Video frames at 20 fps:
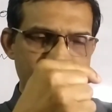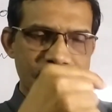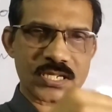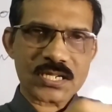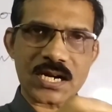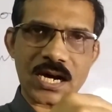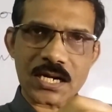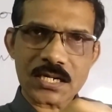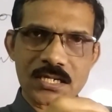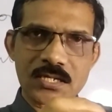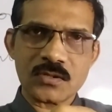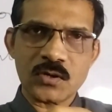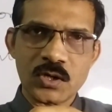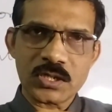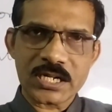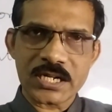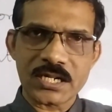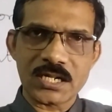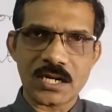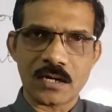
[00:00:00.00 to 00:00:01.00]
start
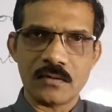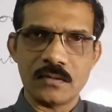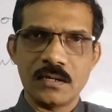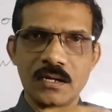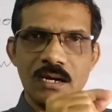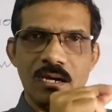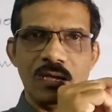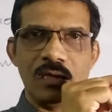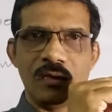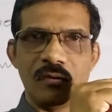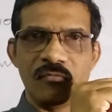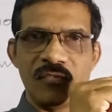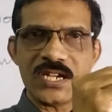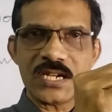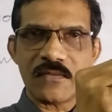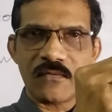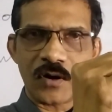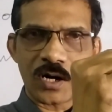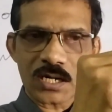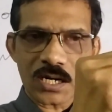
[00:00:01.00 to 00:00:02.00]
noting down
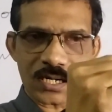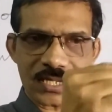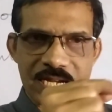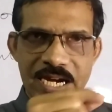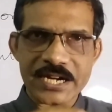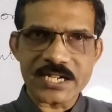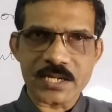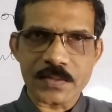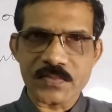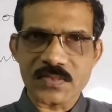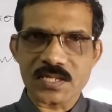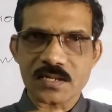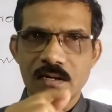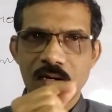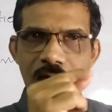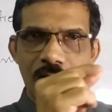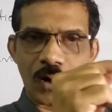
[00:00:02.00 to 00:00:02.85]
what are the items.